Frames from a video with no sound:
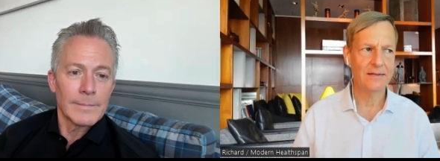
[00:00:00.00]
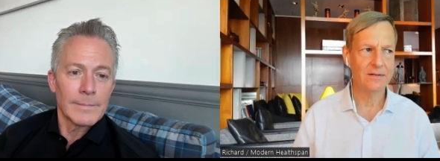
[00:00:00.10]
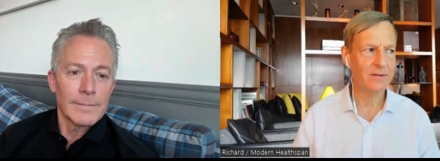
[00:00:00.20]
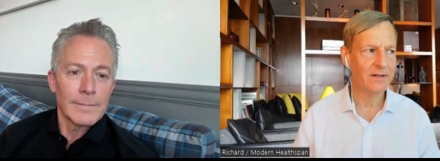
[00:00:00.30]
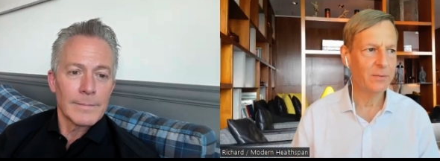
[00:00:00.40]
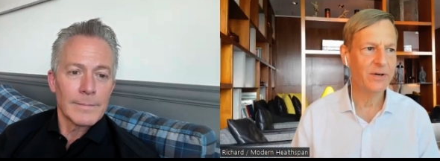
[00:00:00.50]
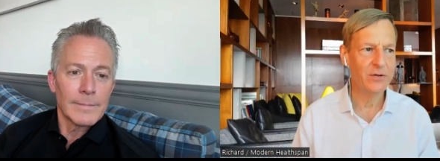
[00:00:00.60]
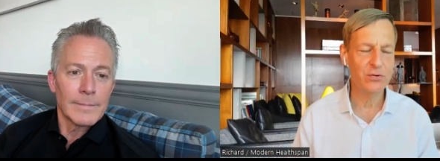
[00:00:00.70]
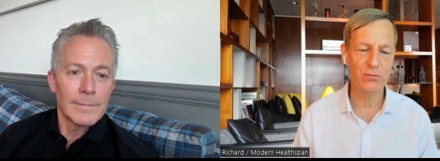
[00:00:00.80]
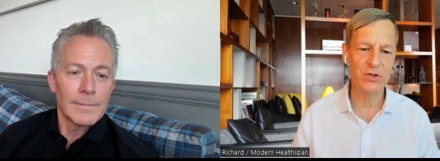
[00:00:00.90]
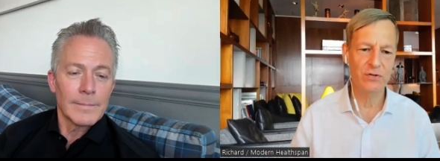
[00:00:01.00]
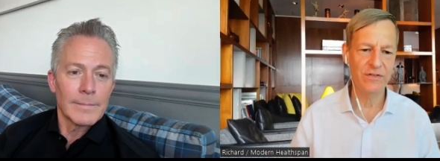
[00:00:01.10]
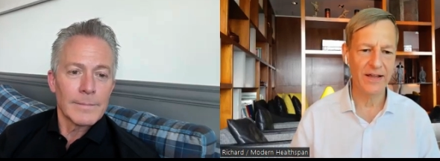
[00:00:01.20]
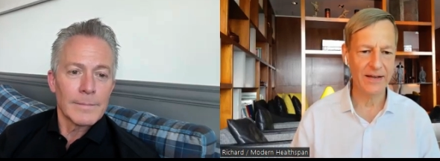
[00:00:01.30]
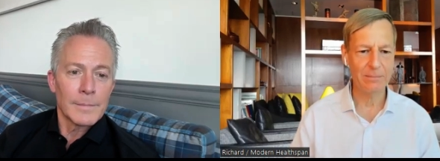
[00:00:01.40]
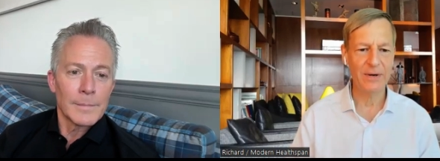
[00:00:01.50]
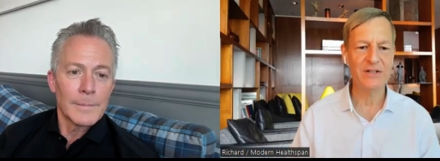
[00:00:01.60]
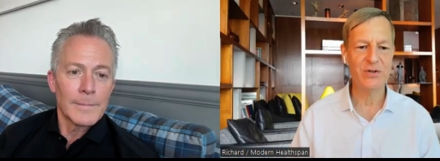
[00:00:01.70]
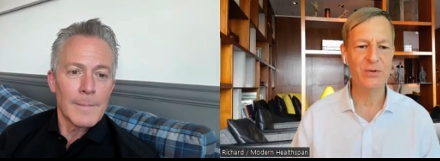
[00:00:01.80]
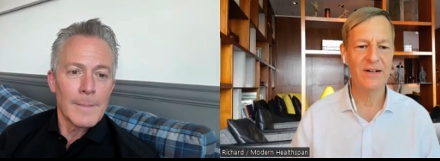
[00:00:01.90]
Speaker 1: know, I don't want to use rejuvenate, but
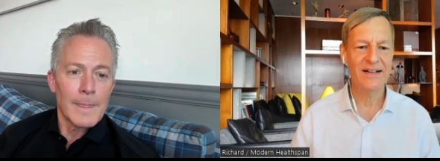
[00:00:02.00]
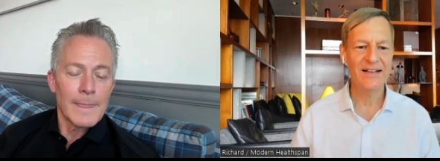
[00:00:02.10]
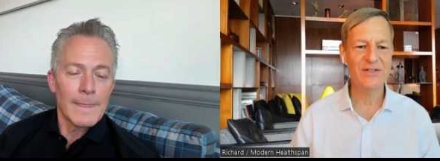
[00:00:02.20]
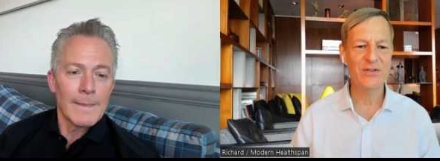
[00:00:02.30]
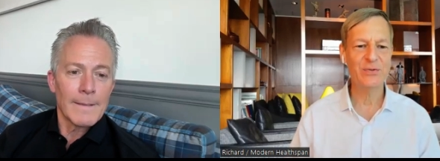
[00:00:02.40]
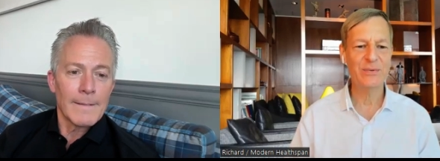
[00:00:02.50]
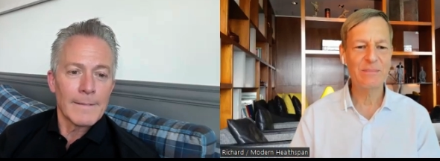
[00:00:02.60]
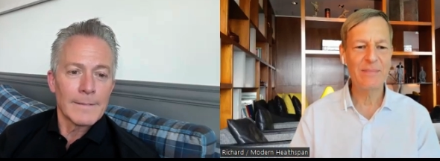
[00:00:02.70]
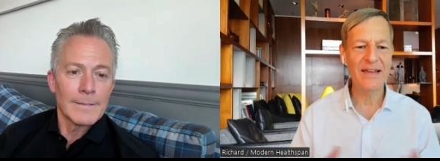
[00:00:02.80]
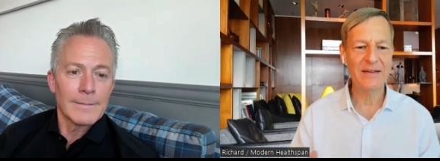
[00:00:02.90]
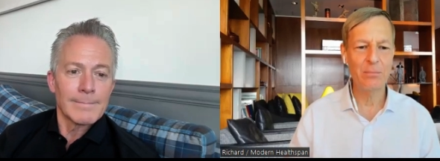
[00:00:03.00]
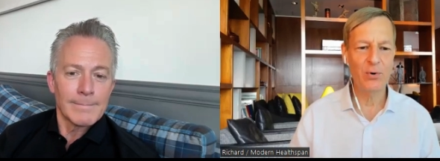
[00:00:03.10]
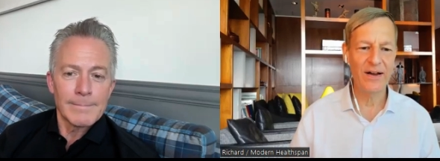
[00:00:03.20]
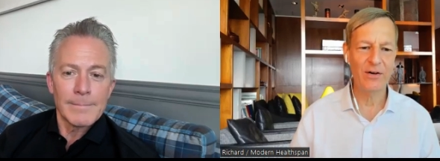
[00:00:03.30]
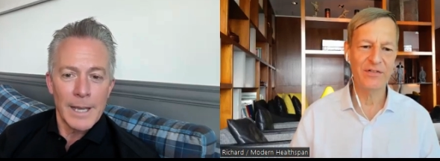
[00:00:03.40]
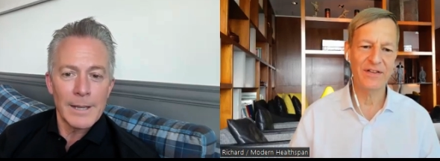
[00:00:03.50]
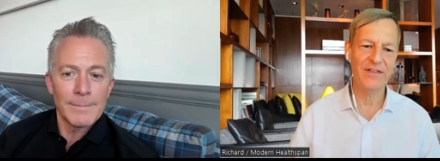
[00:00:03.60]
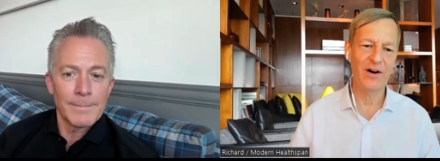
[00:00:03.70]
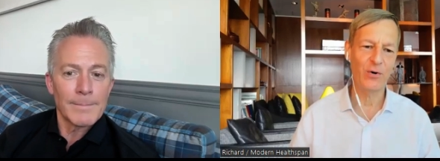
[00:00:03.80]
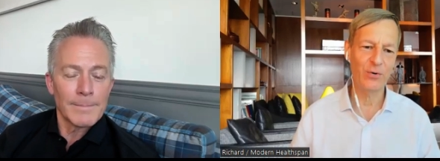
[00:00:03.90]
to to make more healthy yeah.
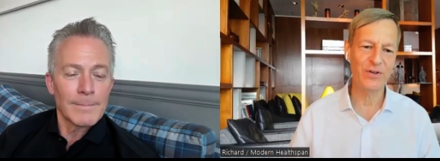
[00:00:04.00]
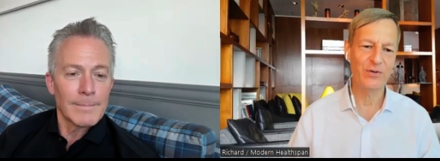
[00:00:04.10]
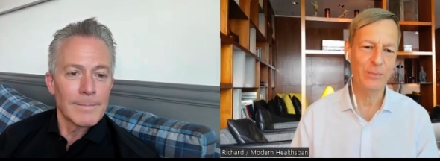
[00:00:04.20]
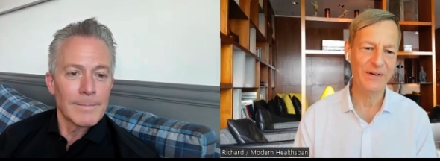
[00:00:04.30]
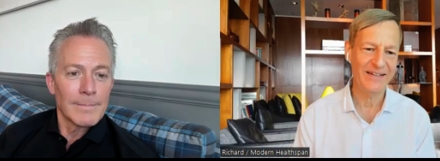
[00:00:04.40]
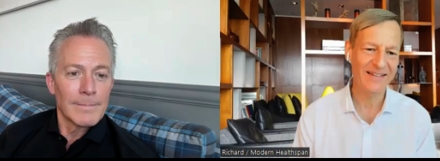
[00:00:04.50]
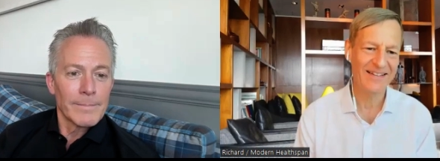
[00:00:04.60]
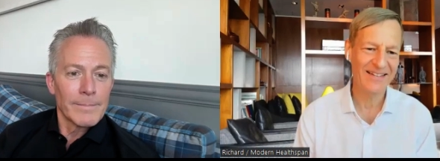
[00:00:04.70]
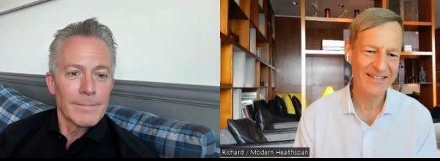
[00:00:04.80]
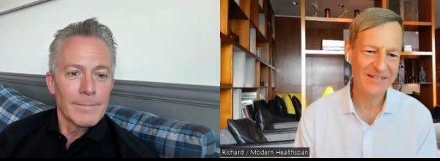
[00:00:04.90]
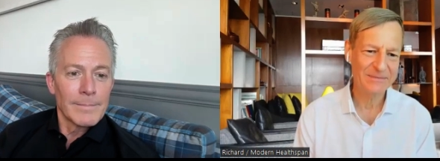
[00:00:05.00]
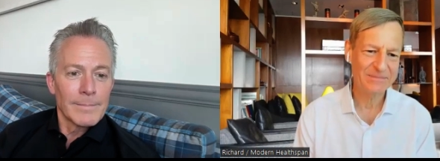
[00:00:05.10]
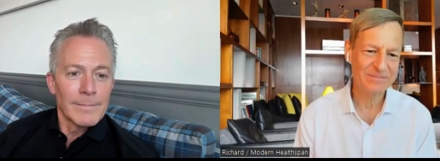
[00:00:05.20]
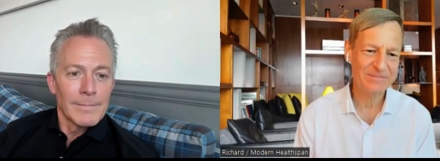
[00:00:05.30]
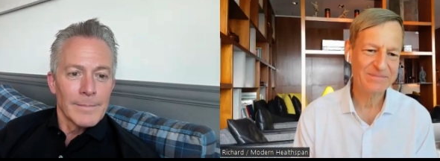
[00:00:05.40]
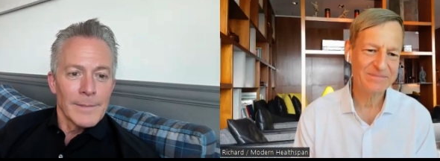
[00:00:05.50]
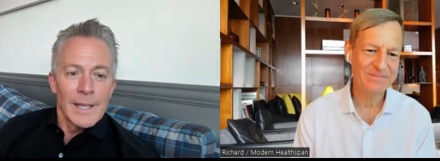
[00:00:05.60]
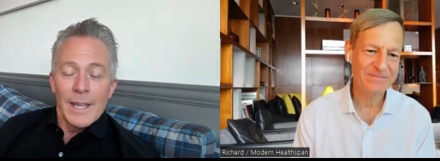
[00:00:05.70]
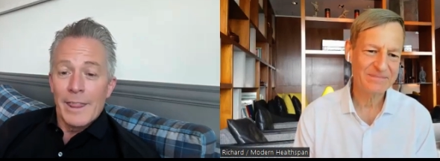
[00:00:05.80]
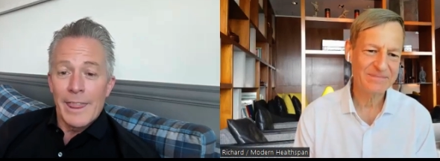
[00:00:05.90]
the whole human.
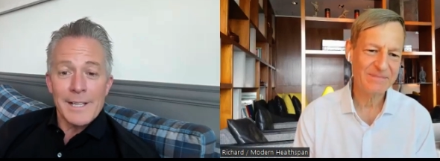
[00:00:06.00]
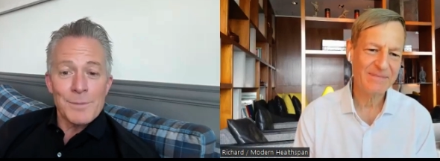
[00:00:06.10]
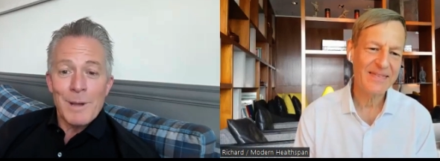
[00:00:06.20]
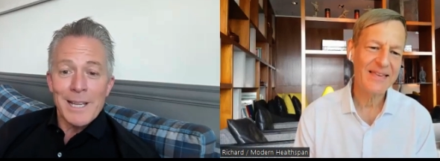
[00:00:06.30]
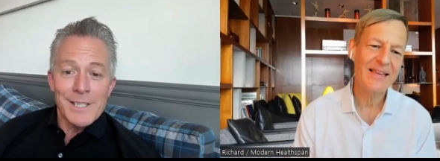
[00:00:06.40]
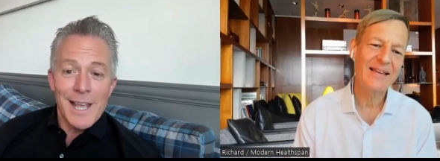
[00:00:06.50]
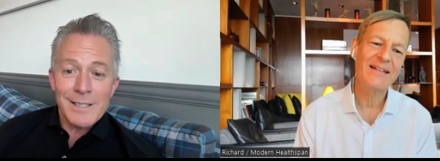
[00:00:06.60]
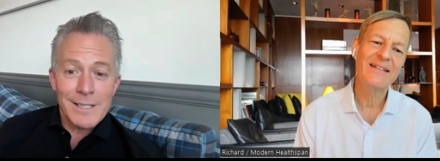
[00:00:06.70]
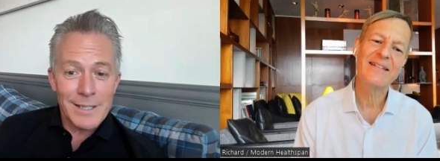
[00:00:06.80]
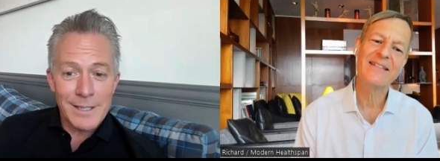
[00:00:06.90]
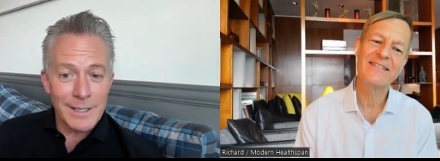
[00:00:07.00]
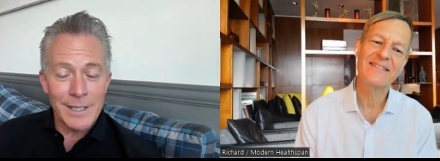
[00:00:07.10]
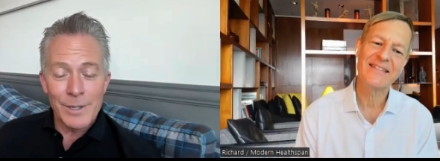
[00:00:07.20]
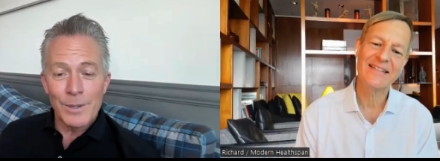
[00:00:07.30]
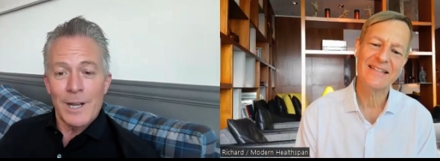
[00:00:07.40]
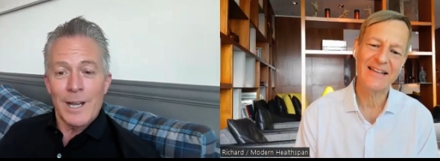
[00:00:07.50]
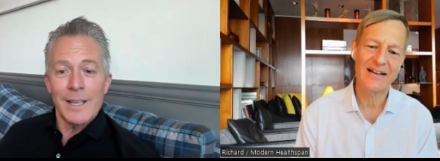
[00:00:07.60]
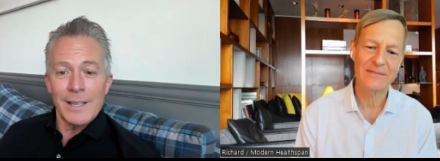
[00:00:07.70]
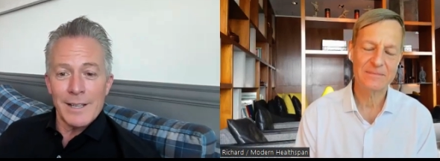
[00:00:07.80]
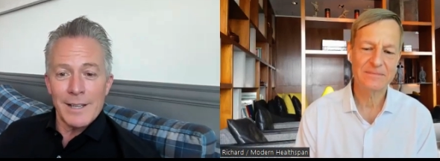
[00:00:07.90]
Speaker 2: That's my intent. You know,
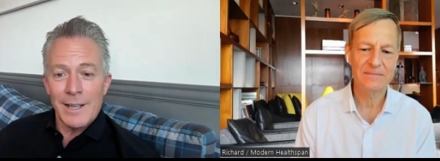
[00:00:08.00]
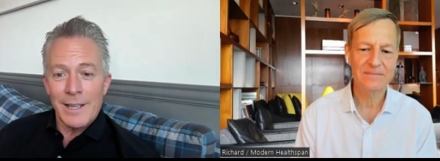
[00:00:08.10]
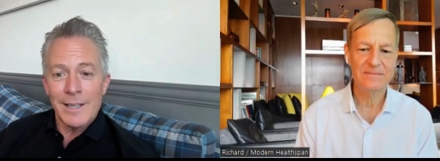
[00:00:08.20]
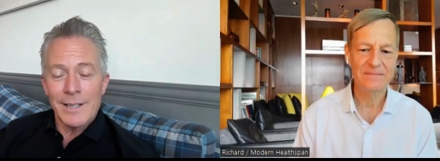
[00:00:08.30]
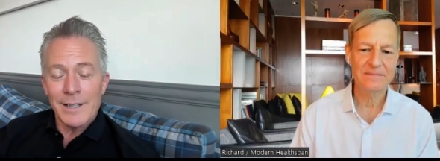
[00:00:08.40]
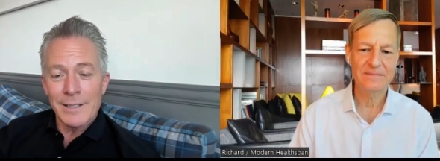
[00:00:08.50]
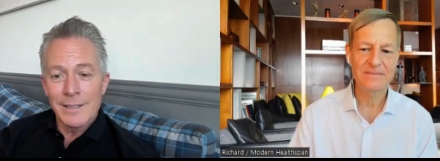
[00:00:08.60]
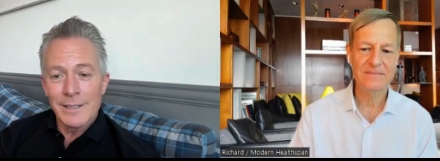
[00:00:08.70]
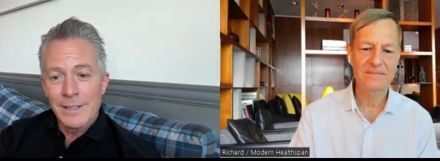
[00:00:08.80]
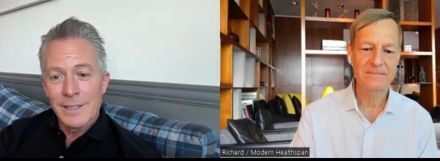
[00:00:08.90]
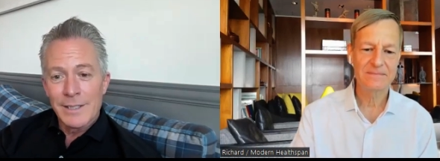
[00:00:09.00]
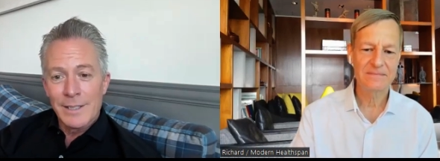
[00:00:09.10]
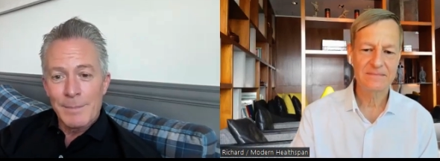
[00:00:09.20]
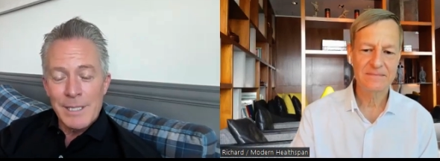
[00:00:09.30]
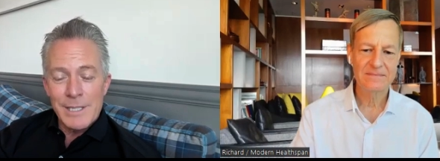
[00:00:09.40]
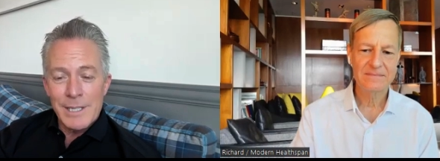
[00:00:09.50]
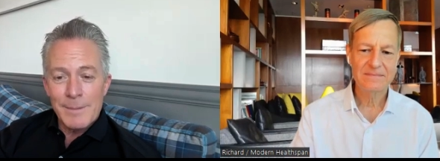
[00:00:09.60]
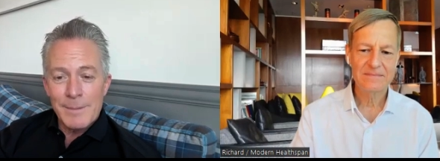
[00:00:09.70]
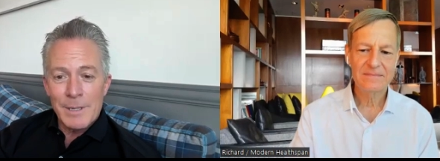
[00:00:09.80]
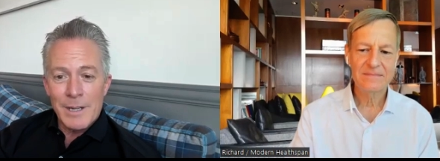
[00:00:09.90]
I I uh, my
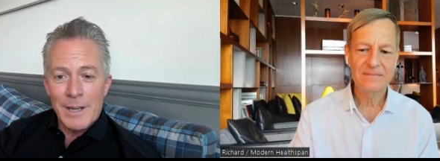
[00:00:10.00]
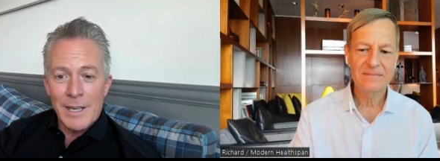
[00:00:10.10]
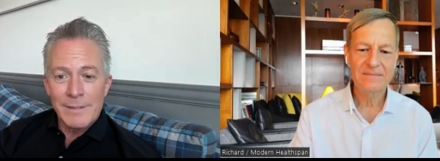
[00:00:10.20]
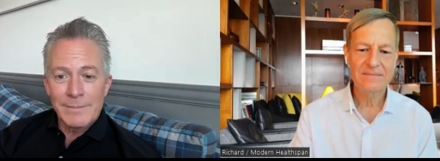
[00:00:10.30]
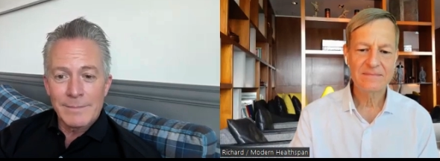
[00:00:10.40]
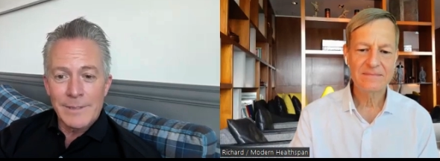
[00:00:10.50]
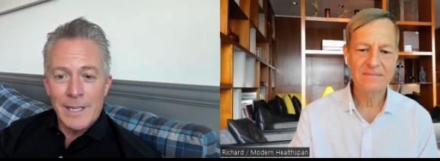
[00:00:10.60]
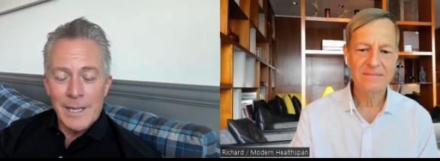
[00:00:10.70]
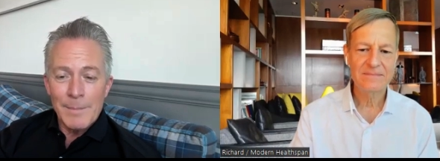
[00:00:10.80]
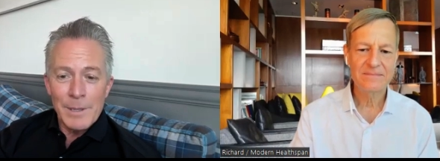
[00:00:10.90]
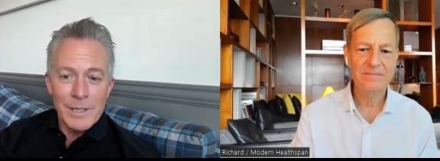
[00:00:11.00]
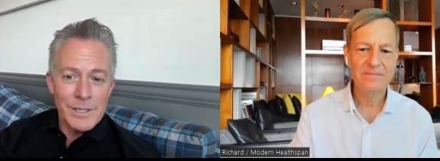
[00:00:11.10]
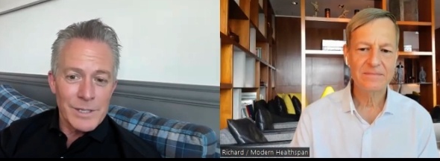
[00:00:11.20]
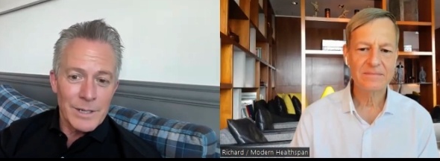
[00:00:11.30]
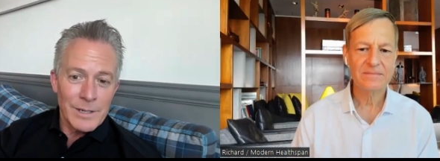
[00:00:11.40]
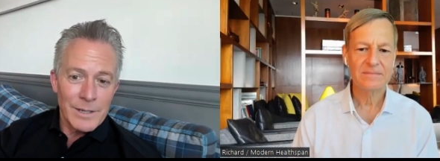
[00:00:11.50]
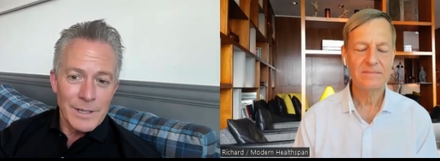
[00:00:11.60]
team and I at Immunis are